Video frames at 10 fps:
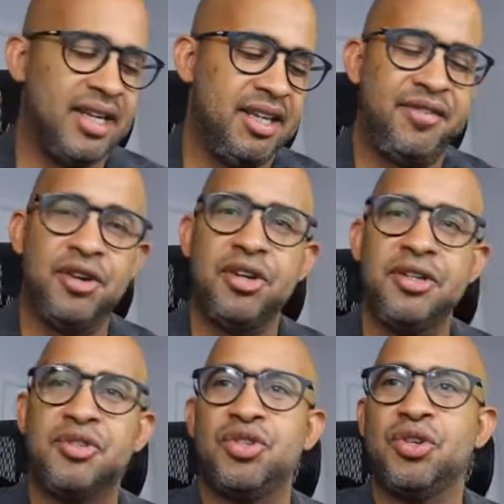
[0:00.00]
If you
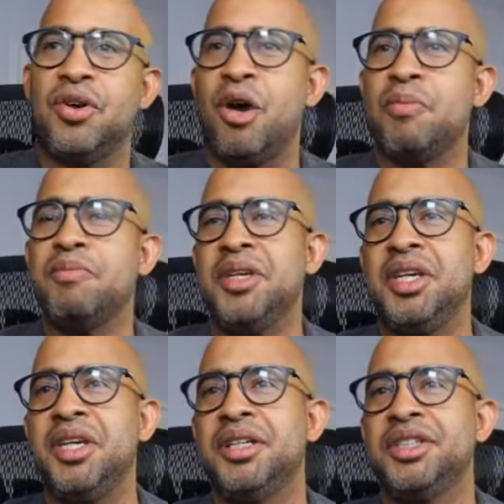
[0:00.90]
could so help me